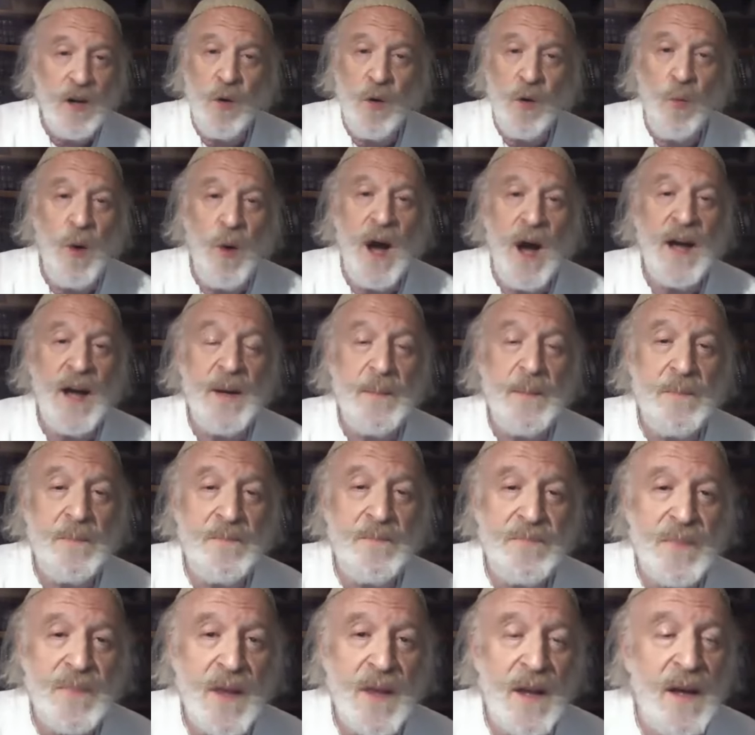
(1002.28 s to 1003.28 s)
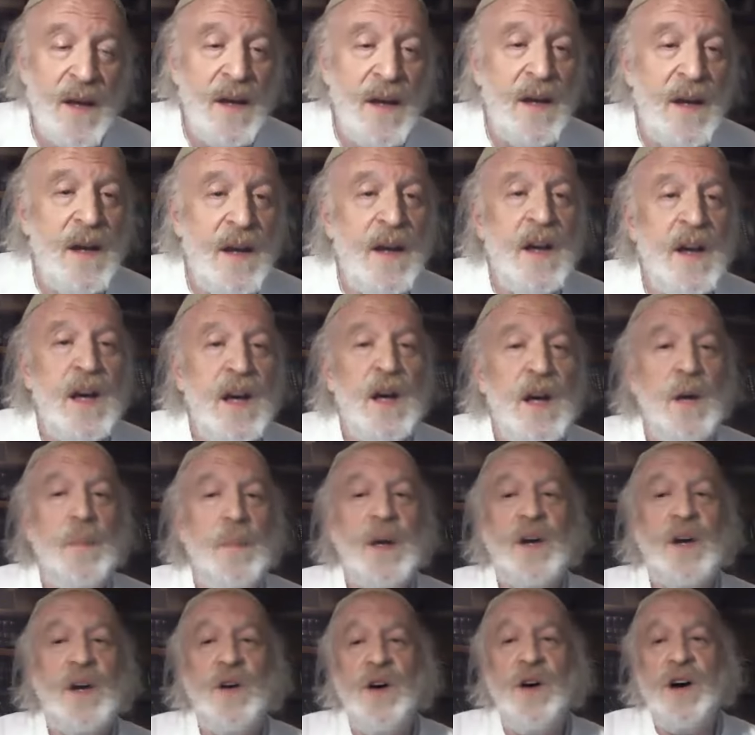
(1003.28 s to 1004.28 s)
Why?
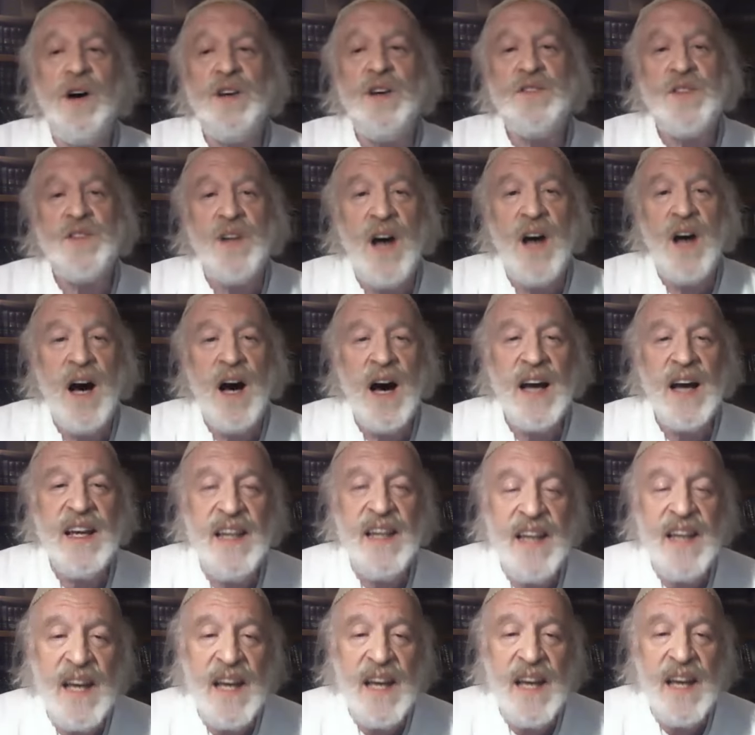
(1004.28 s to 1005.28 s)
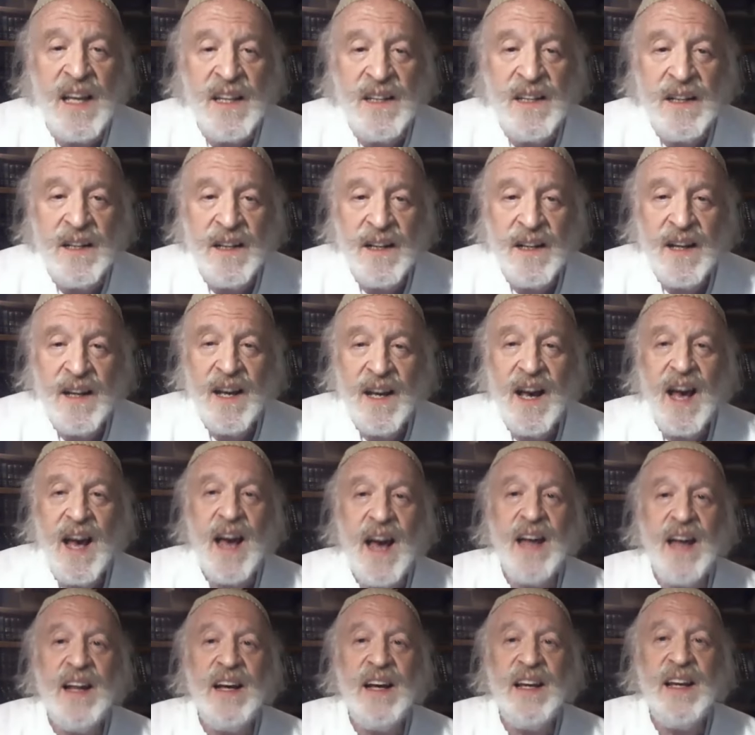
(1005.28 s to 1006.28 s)
Because a Yid
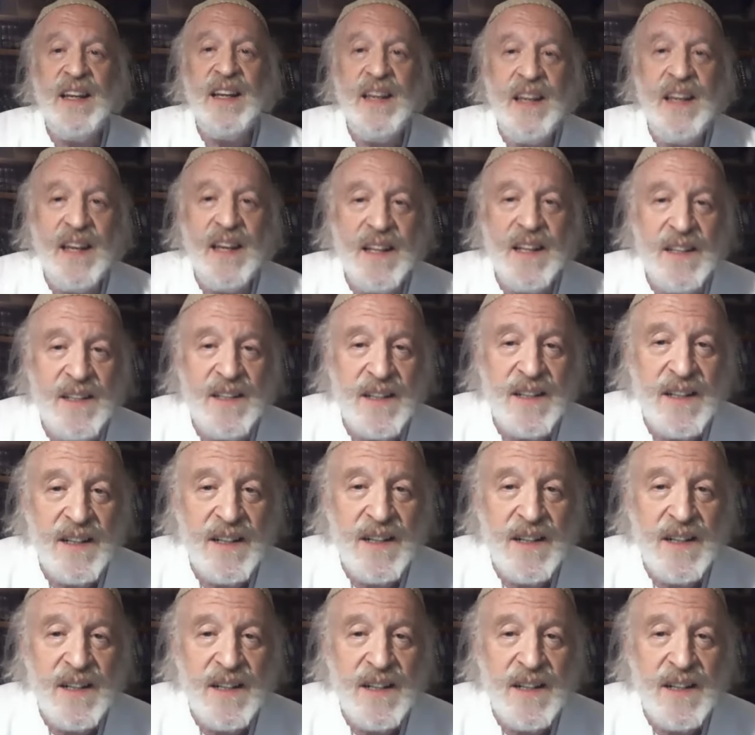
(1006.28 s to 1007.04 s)
and a Yid,